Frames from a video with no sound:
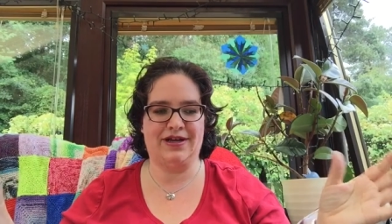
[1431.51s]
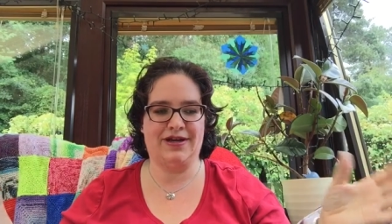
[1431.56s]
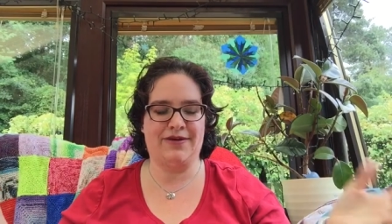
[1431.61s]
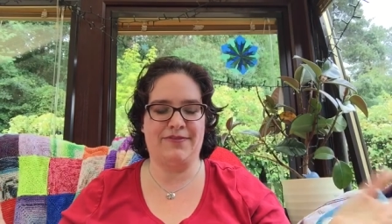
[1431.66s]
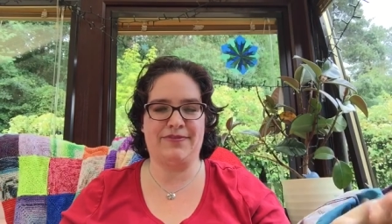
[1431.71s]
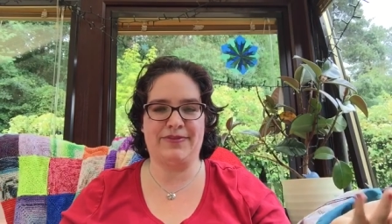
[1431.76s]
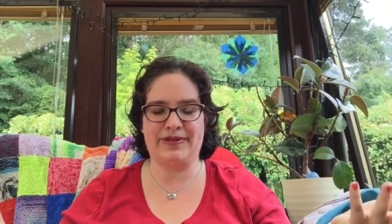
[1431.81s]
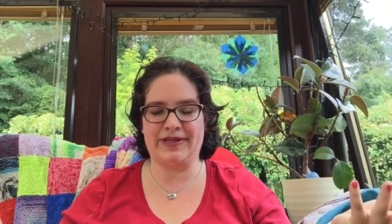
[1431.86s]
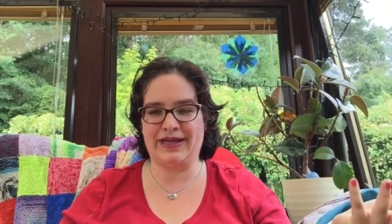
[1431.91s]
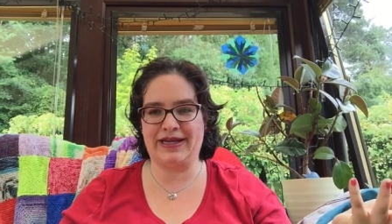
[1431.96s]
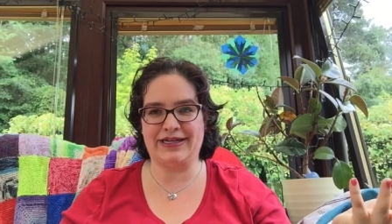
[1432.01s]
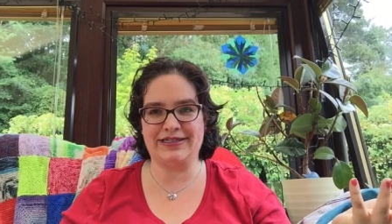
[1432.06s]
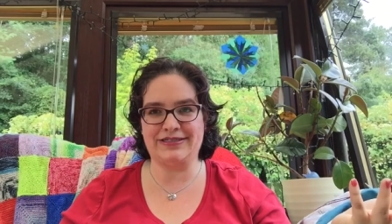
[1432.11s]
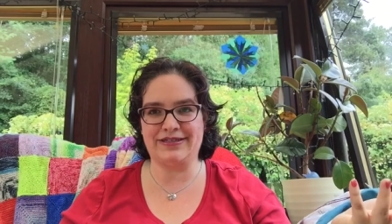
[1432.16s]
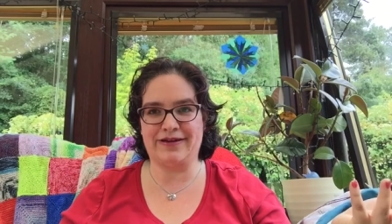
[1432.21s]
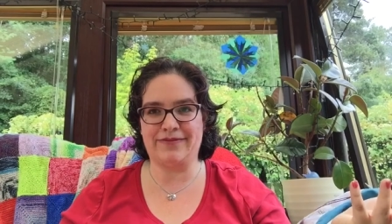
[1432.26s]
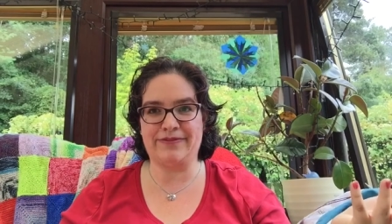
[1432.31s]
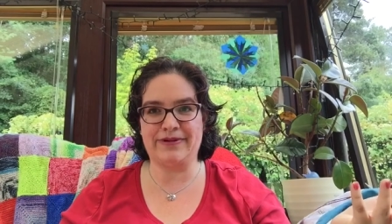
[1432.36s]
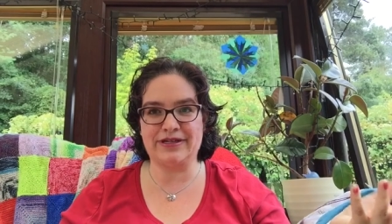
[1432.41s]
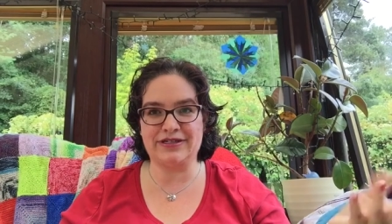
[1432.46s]
but like I took a
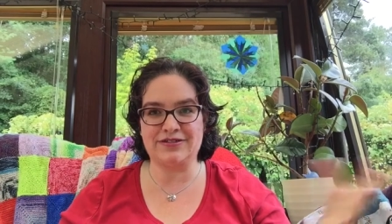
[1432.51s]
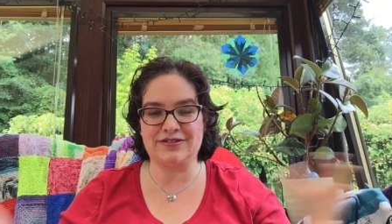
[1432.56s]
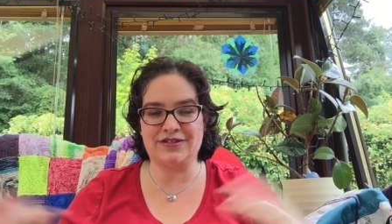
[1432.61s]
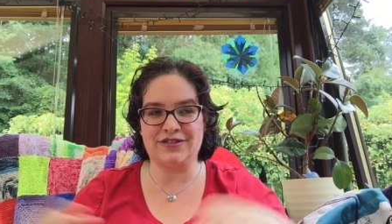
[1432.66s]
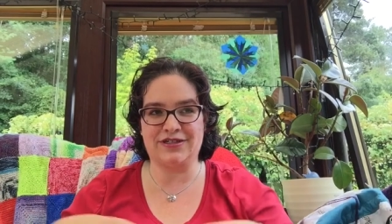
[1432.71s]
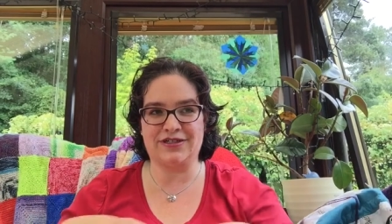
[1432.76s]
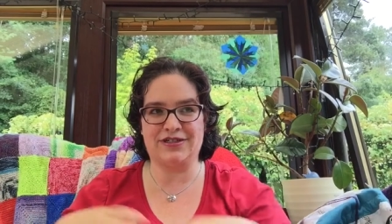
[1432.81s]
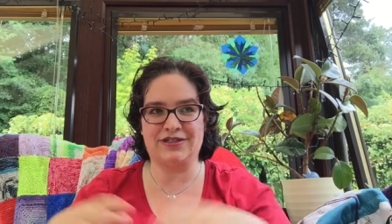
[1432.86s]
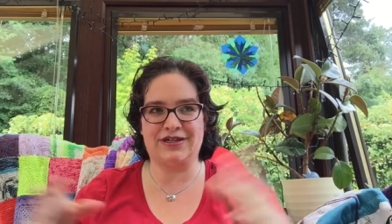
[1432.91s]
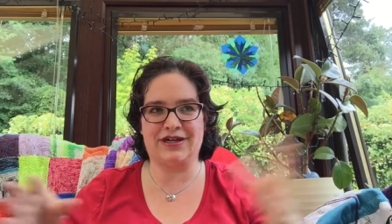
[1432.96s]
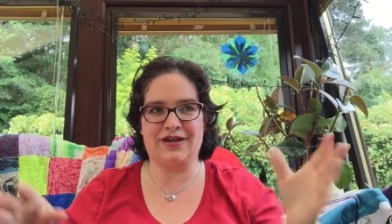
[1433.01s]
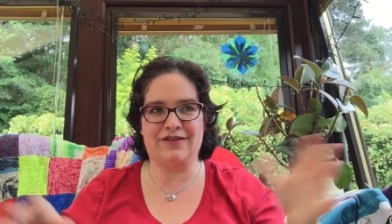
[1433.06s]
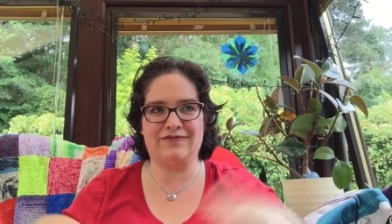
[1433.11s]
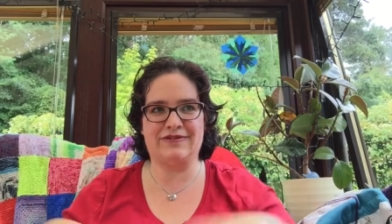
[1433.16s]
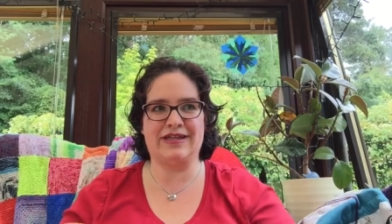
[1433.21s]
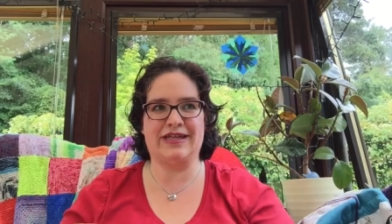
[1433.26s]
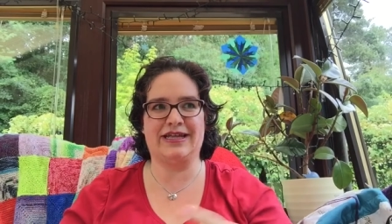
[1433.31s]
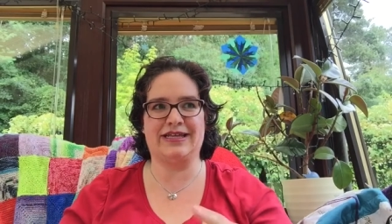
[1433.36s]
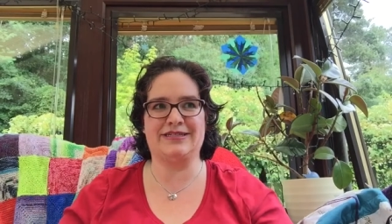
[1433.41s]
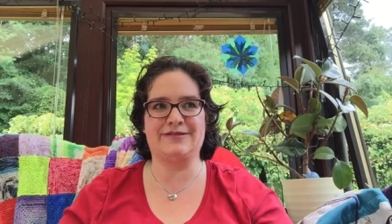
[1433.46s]
picture of the
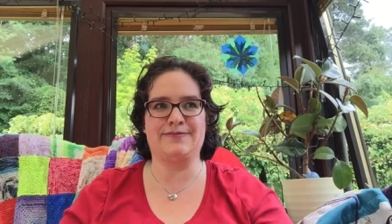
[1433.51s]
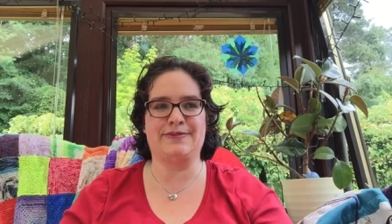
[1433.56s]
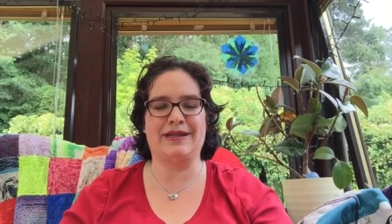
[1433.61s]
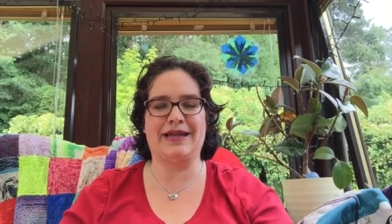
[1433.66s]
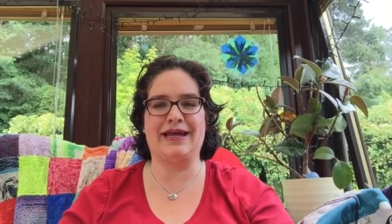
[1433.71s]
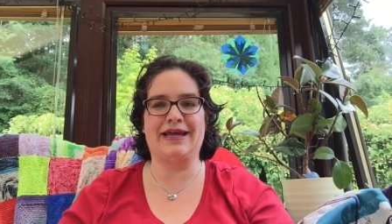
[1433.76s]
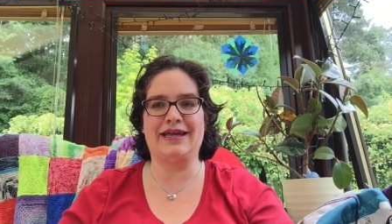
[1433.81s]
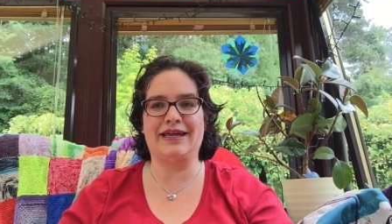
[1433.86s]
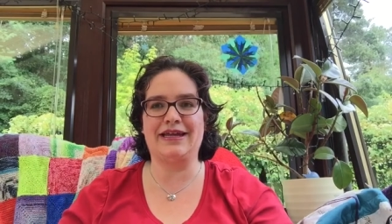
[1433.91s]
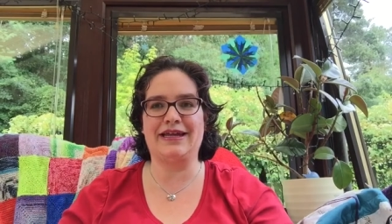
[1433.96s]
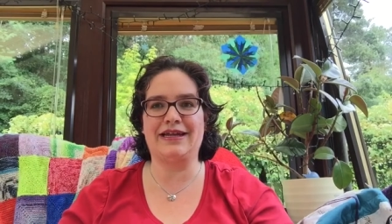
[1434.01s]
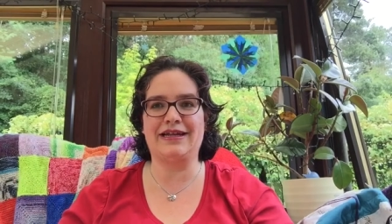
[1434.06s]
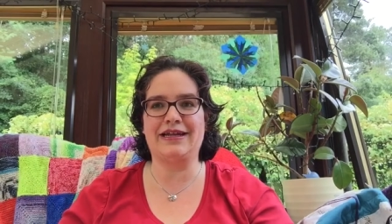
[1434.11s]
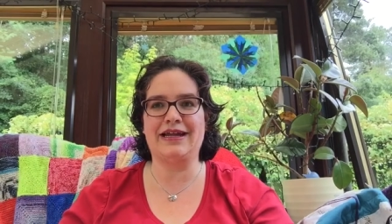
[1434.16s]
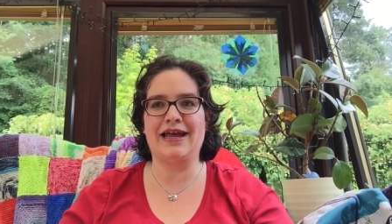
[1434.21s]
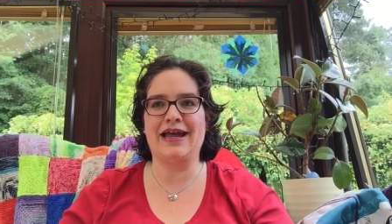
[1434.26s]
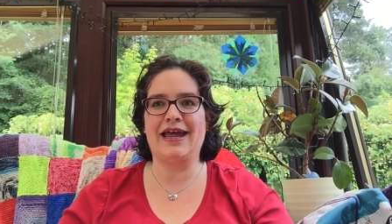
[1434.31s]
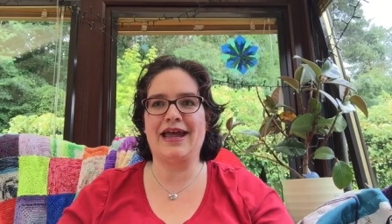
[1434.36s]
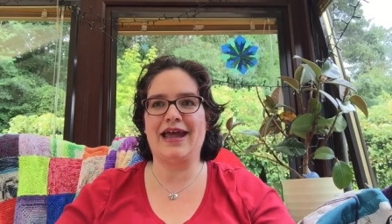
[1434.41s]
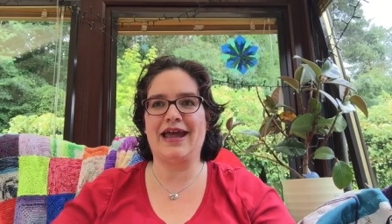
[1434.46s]
kids playing,
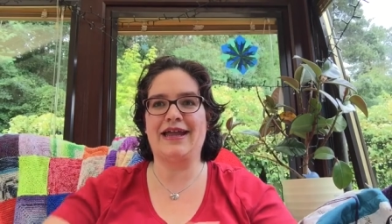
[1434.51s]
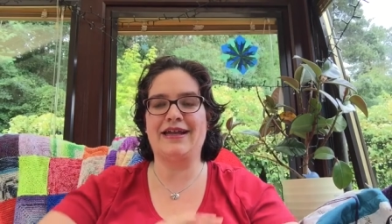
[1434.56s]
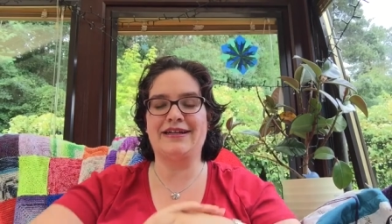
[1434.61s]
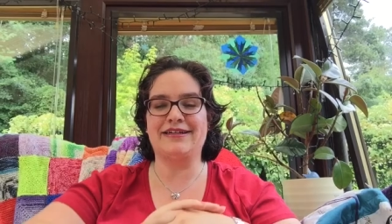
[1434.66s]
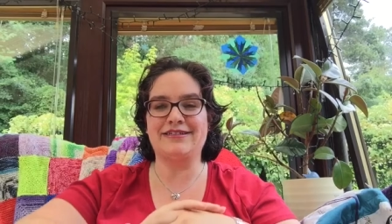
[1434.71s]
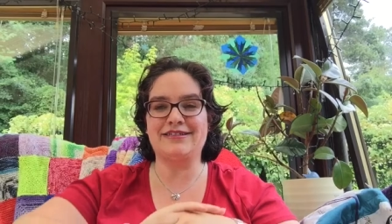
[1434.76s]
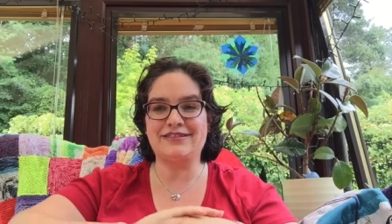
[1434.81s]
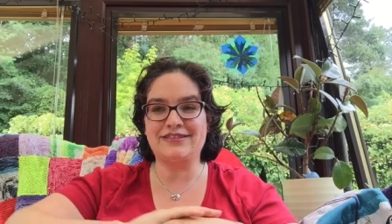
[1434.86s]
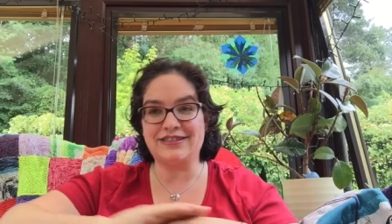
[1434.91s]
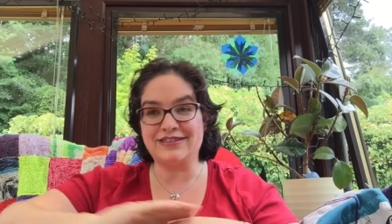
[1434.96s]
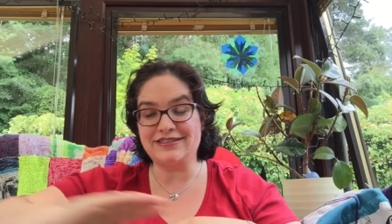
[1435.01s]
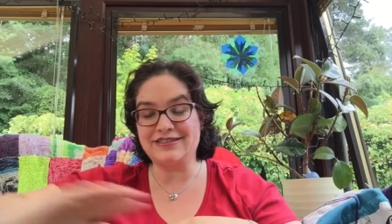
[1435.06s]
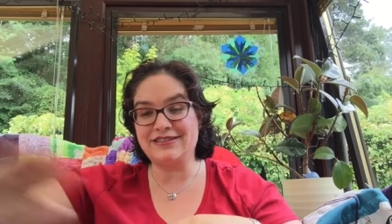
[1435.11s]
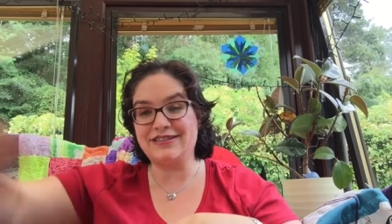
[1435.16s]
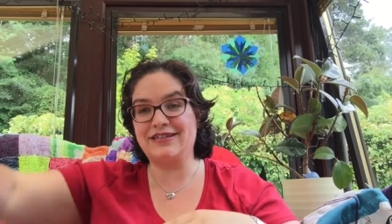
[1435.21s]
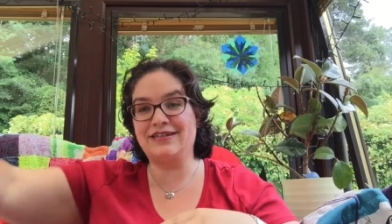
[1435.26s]
and it's just,